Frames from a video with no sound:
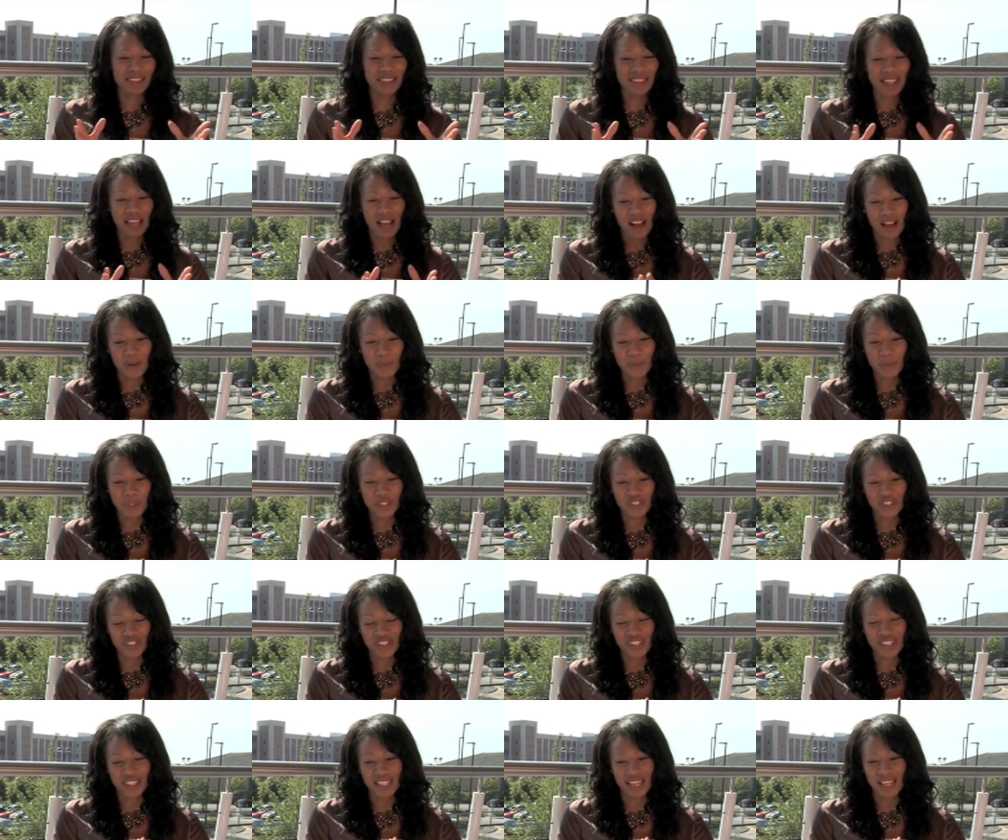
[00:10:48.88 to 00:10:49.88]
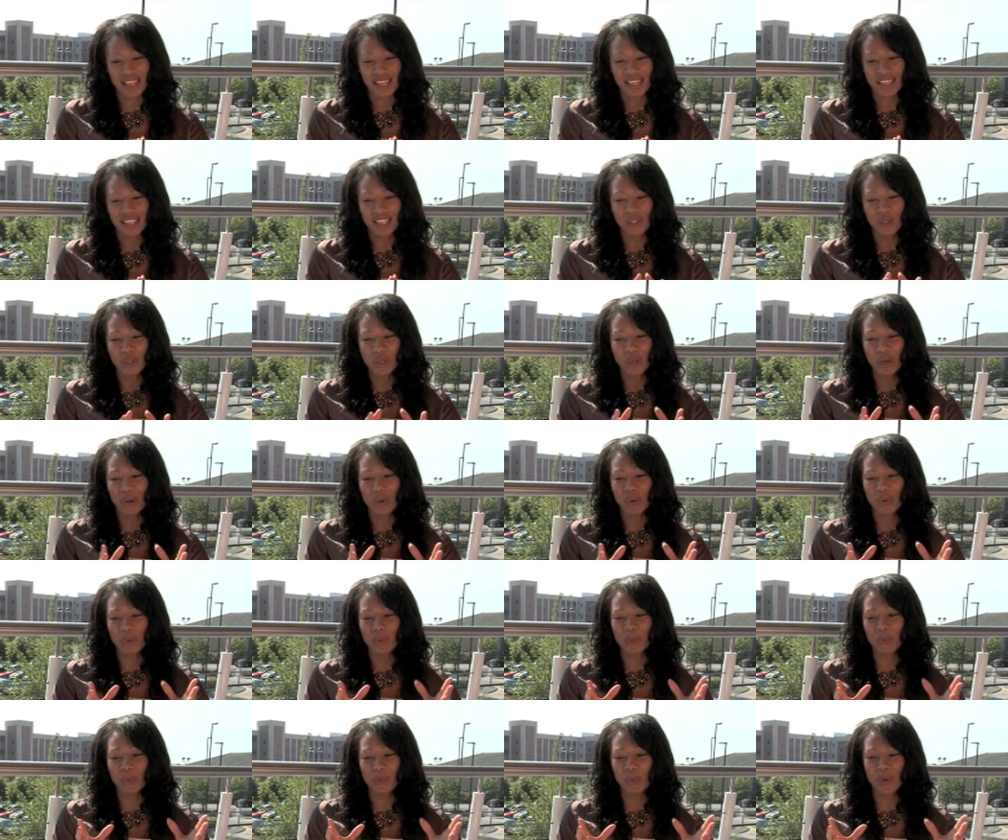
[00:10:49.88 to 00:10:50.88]
I would just say, you
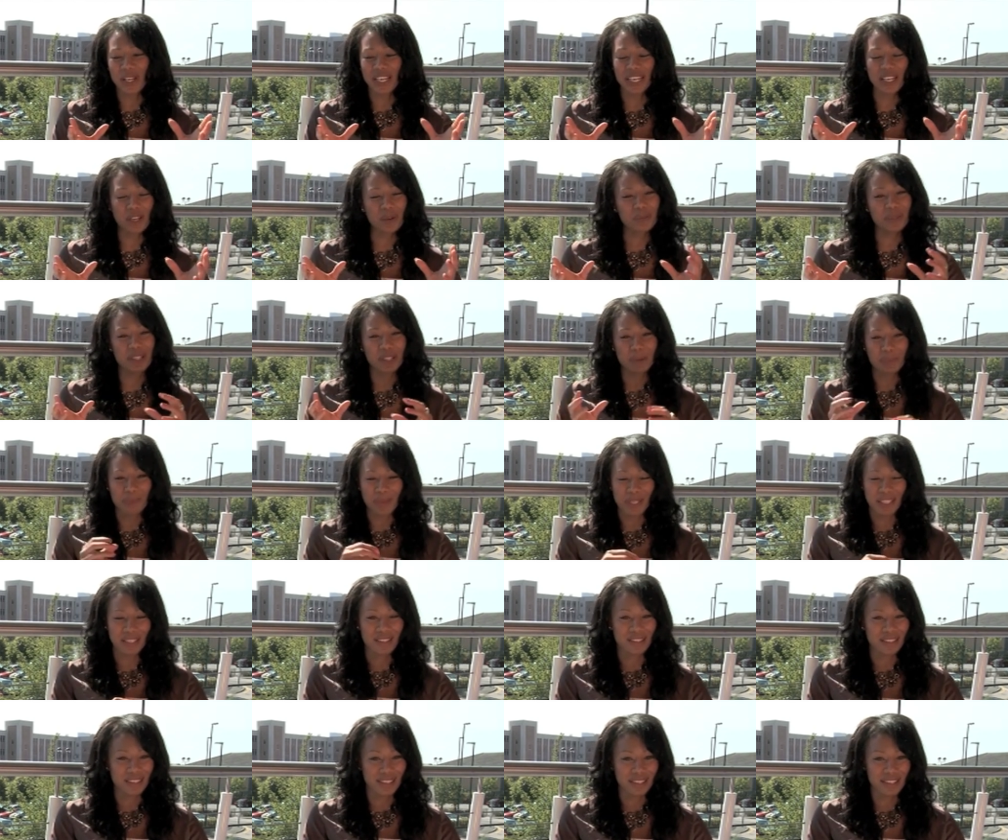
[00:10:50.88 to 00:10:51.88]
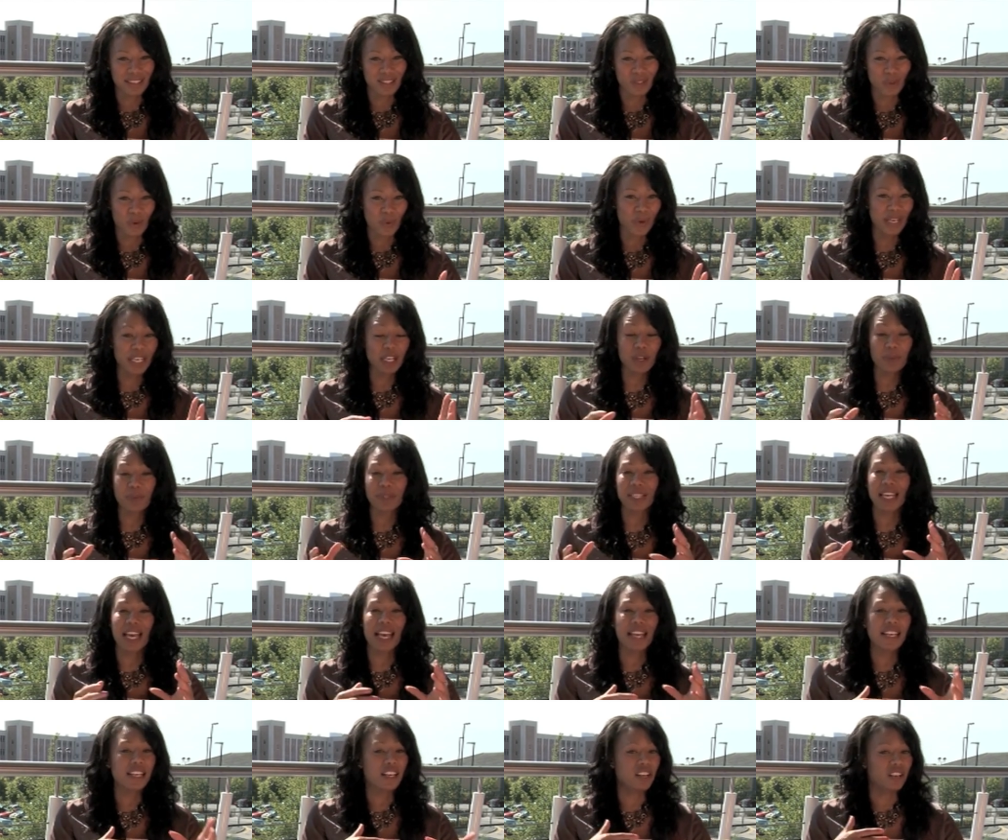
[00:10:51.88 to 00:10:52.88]
know, when it comes to business, or when it comes to
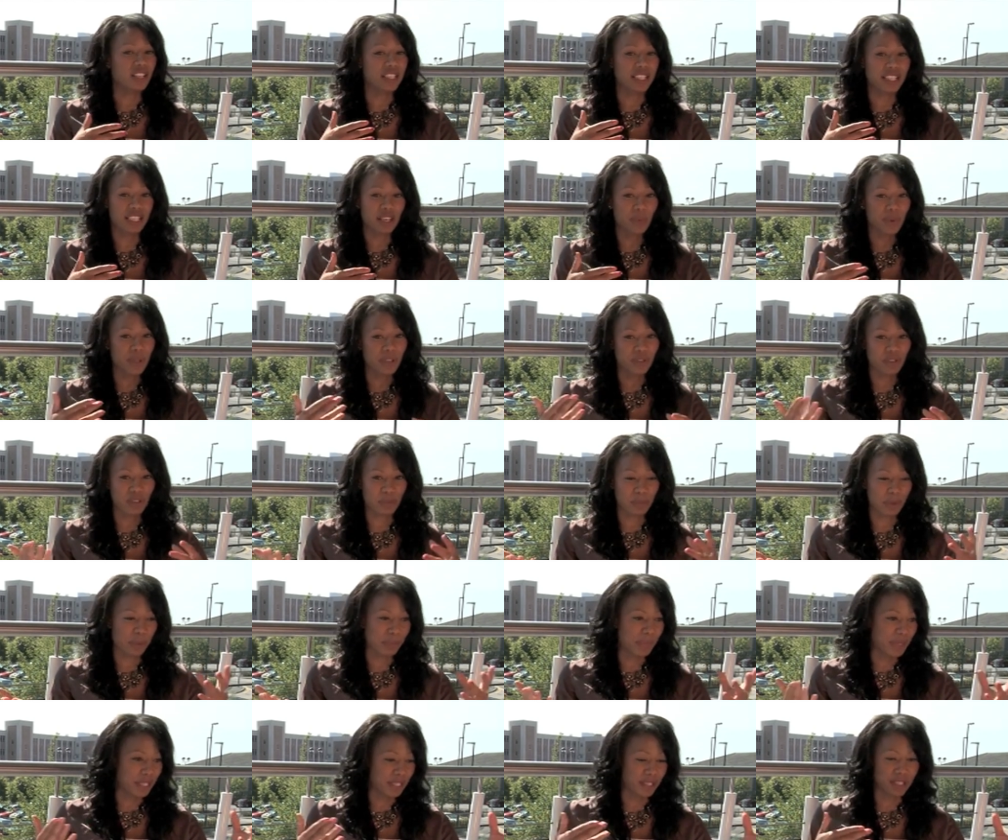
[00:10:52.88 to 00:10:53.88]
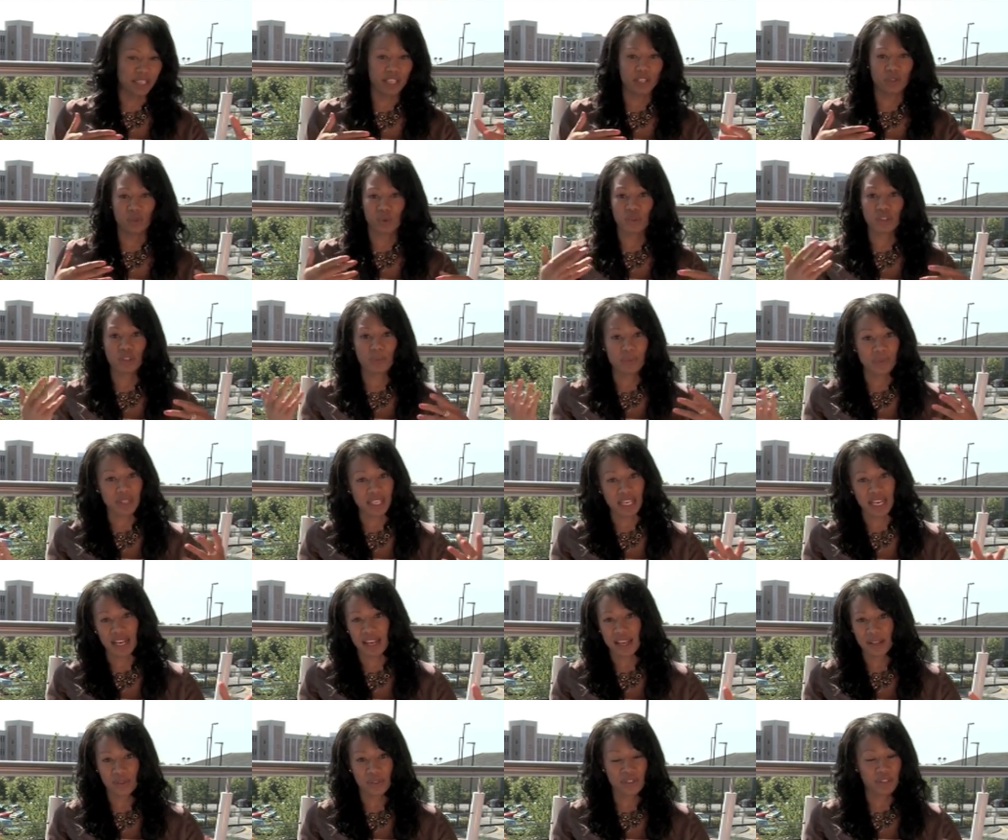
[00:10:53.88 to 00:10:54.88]
any idea, whether it be business or something
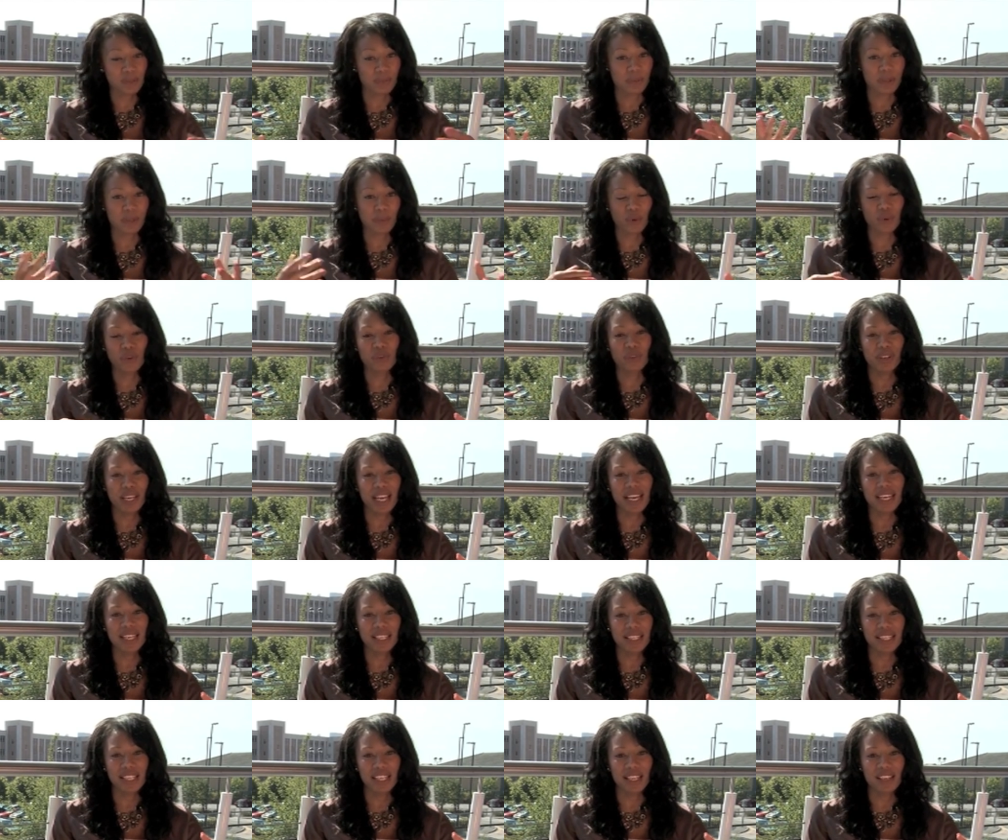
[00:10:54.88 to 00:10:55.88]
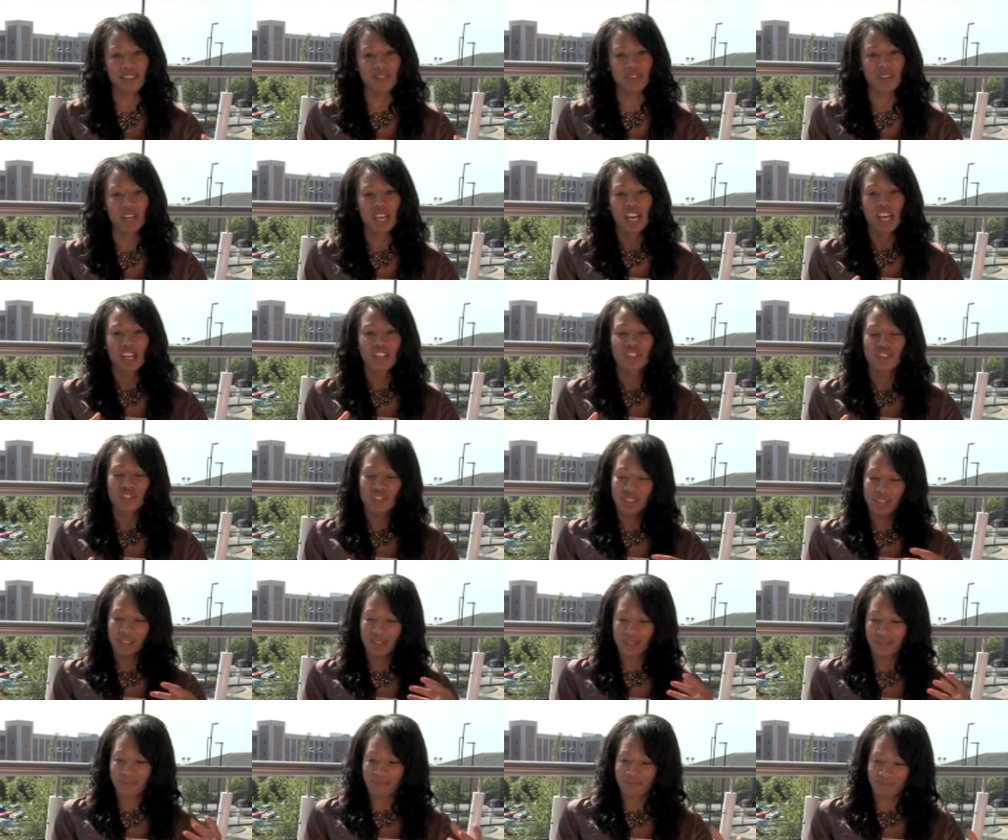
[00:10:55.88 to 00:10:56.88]
else, something more creative,
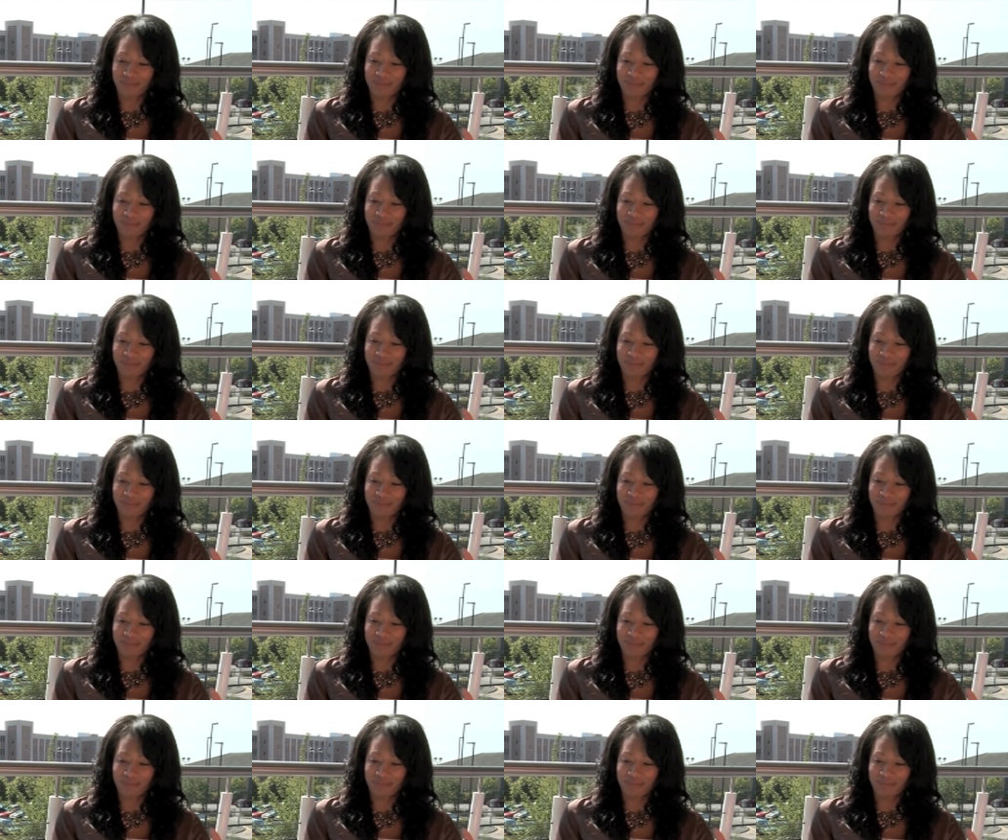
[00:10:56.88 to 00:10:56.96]
just,